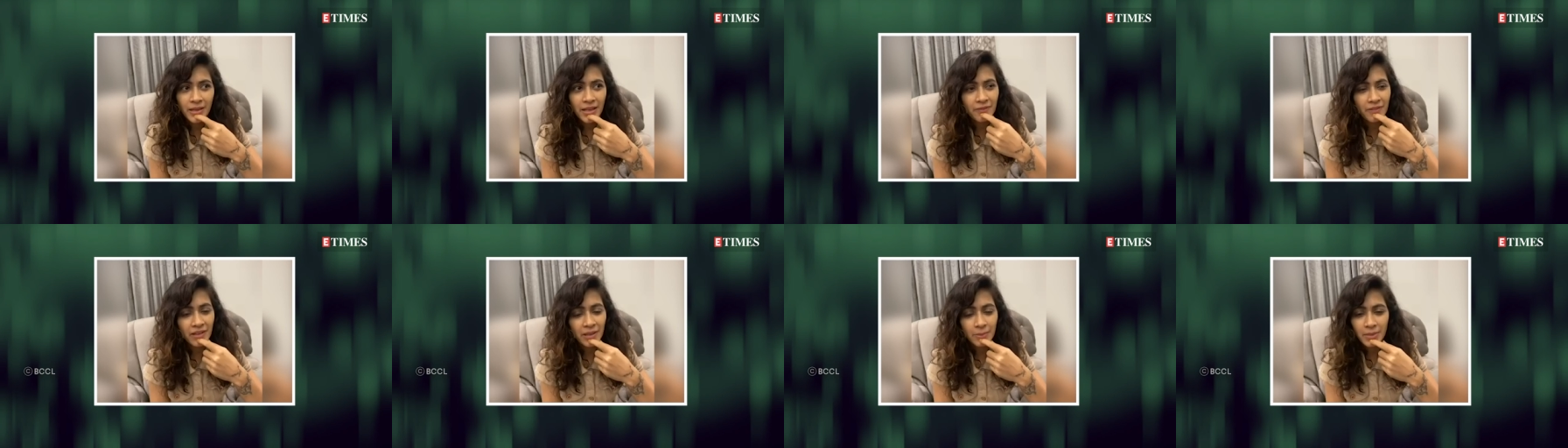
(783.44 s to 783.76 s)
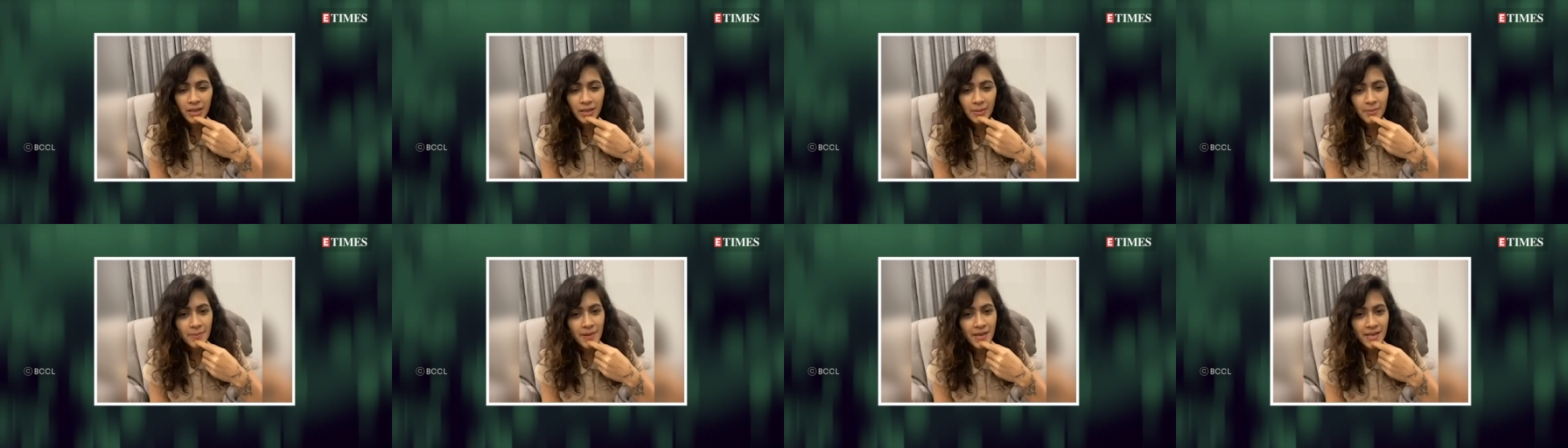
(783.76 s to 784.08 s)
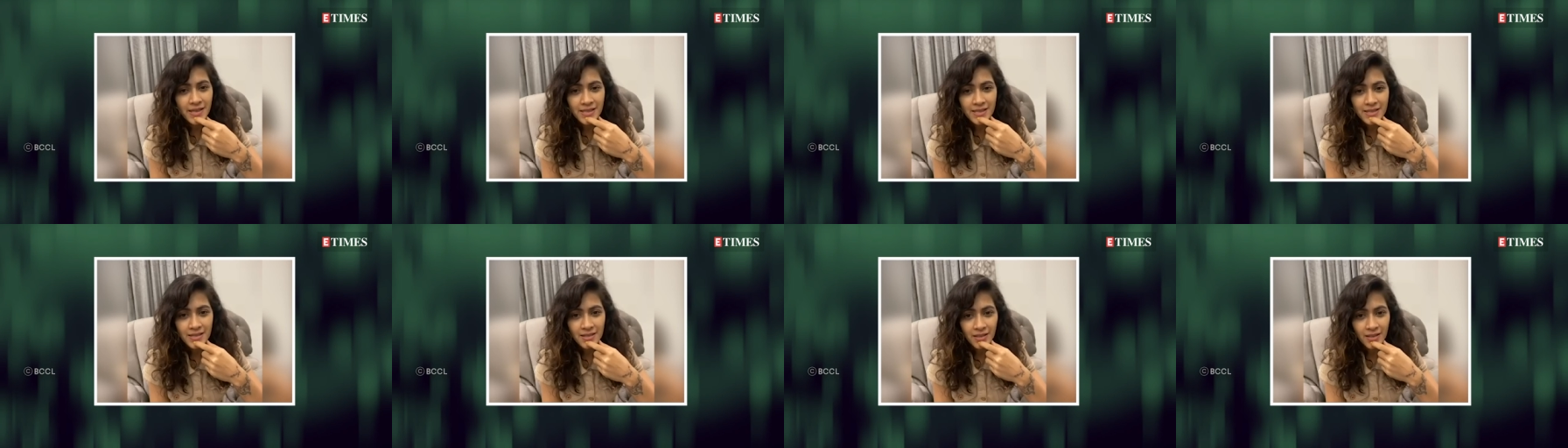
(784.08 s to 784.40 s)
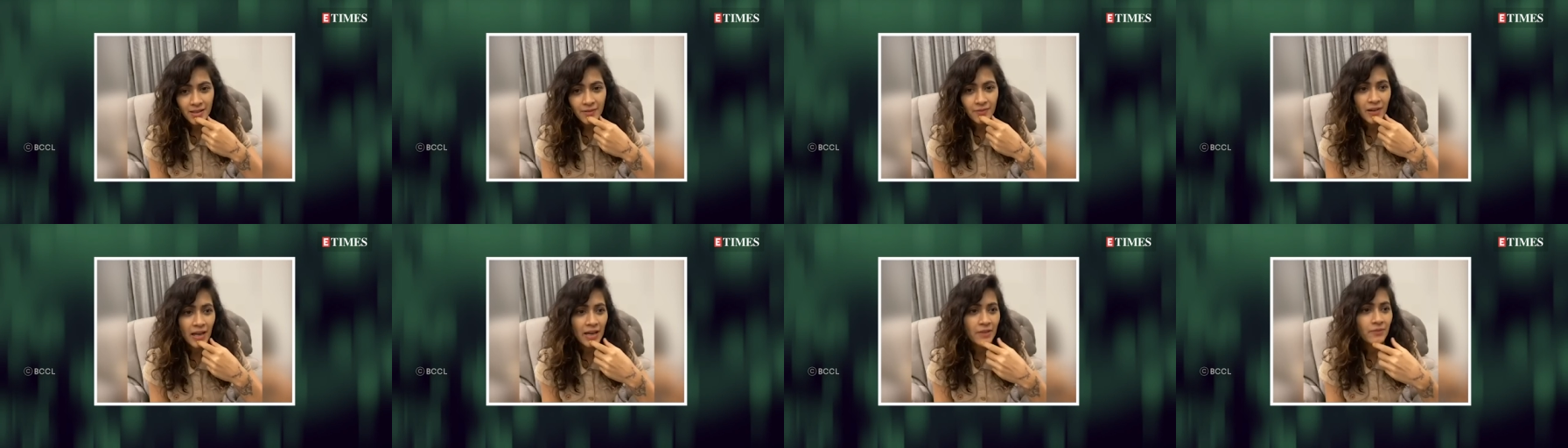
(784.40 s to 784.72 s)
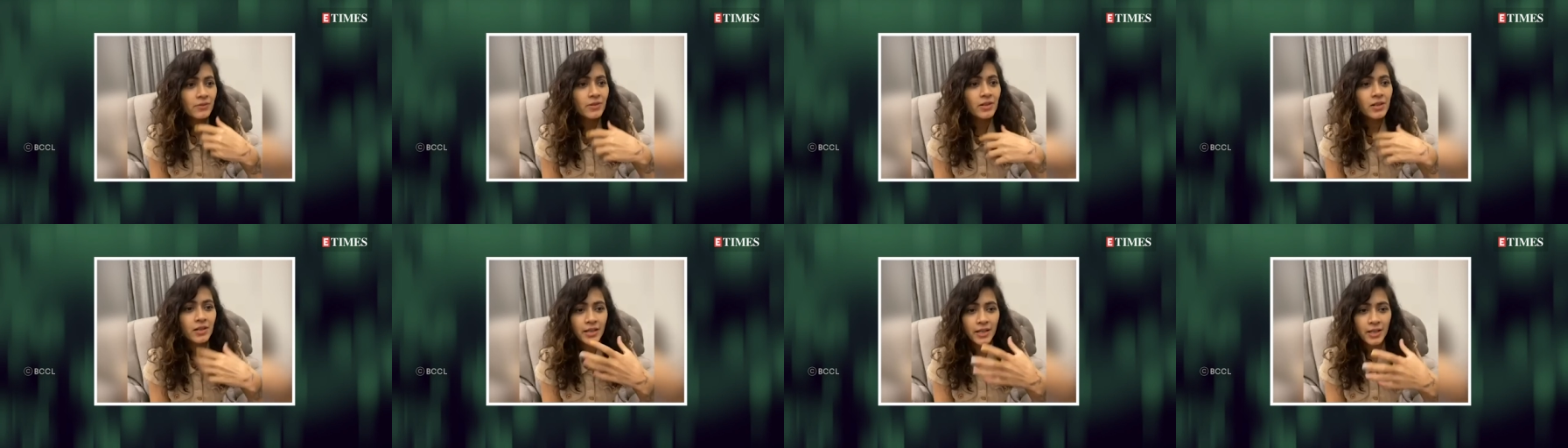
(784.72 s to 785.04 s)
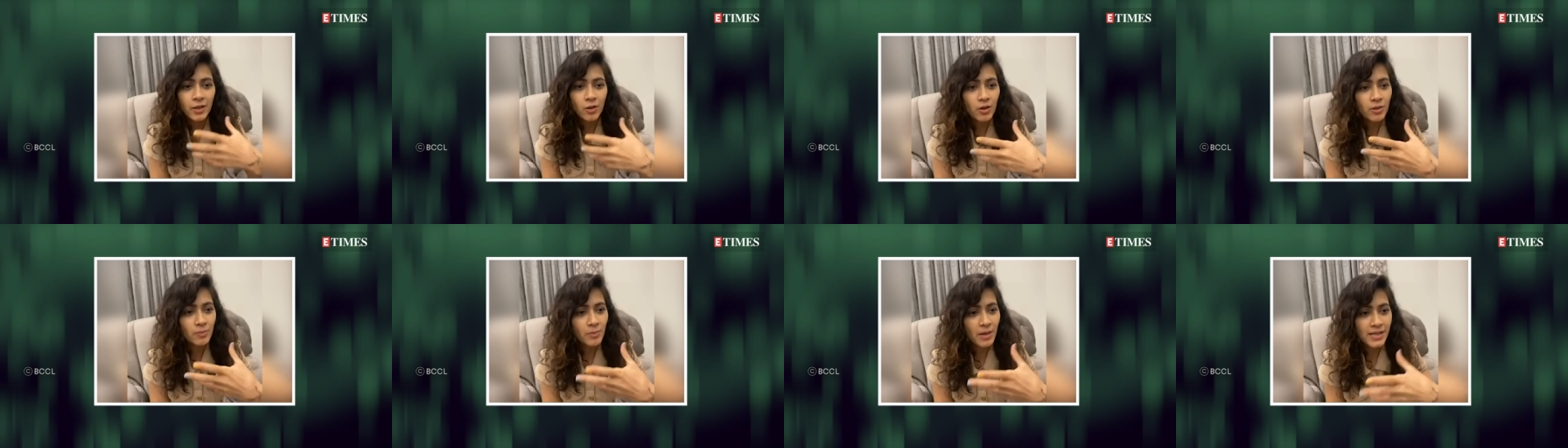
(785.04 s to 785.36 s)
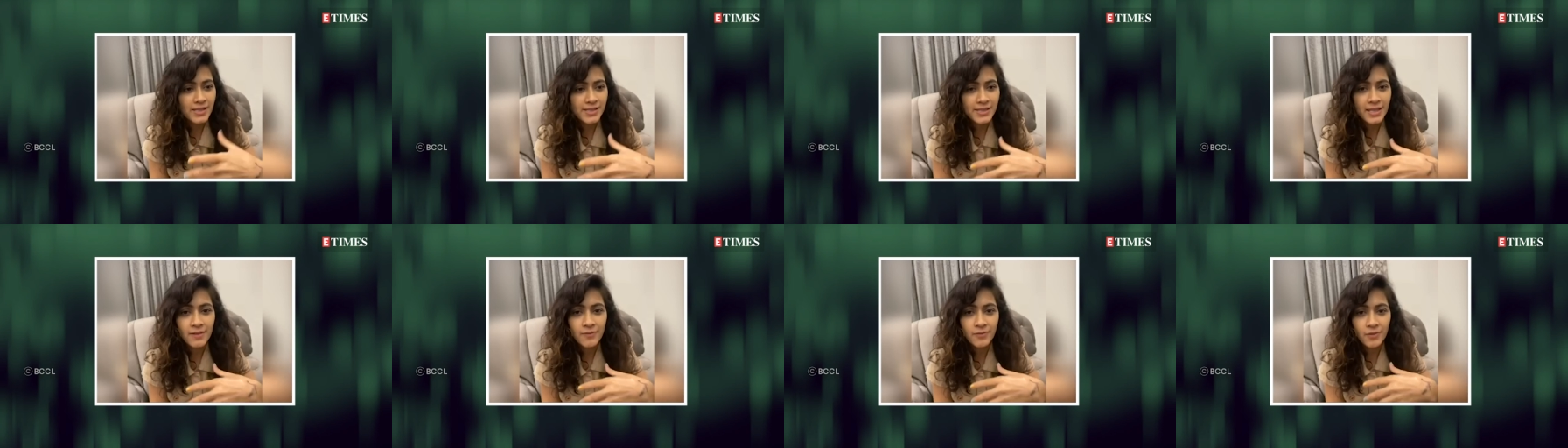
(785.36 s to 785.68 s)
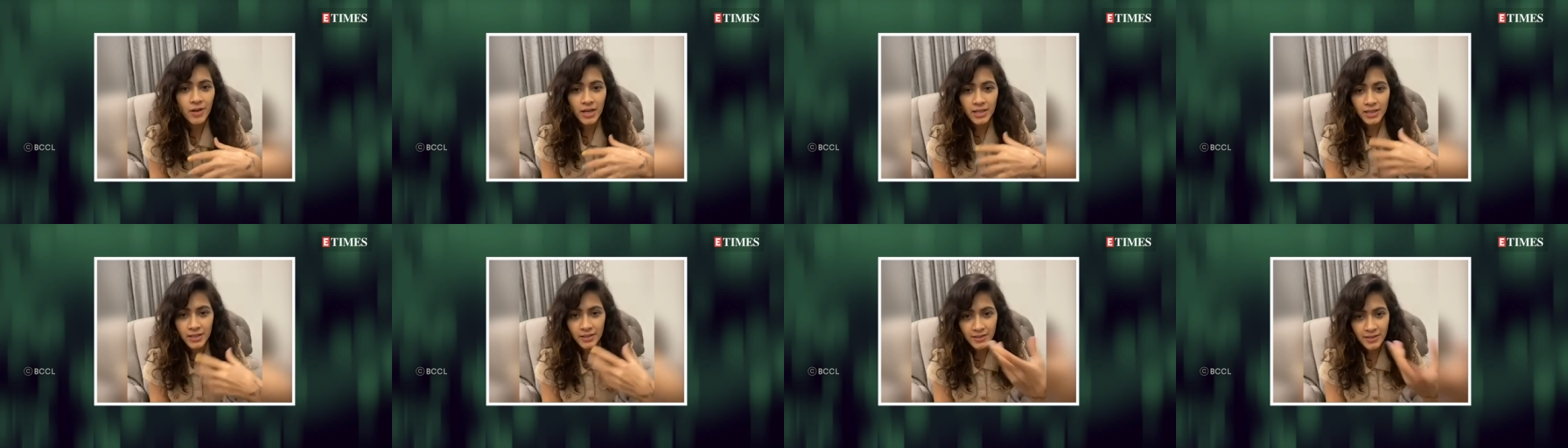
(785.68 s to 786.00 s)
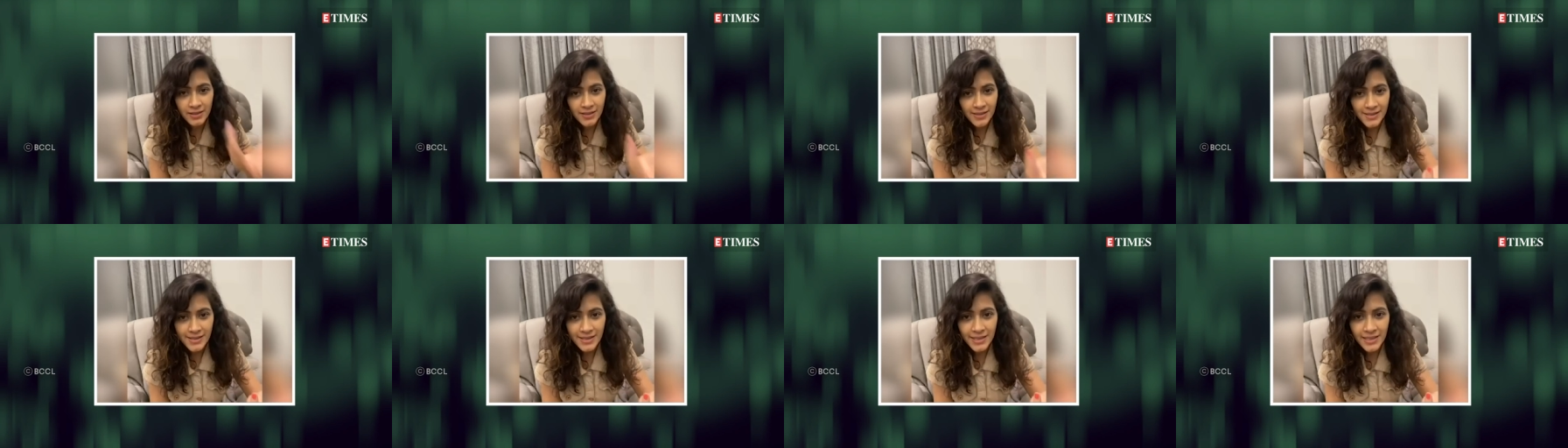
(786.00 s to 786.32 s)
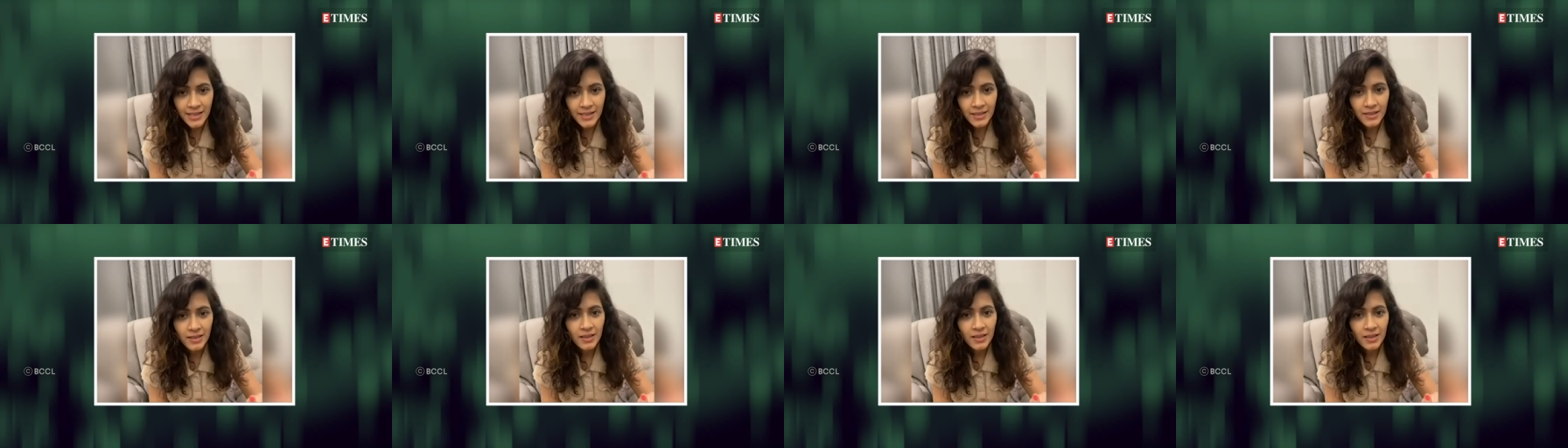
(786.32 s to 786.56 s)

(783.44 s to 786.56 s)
giving my best, if I'm working on myself continuously,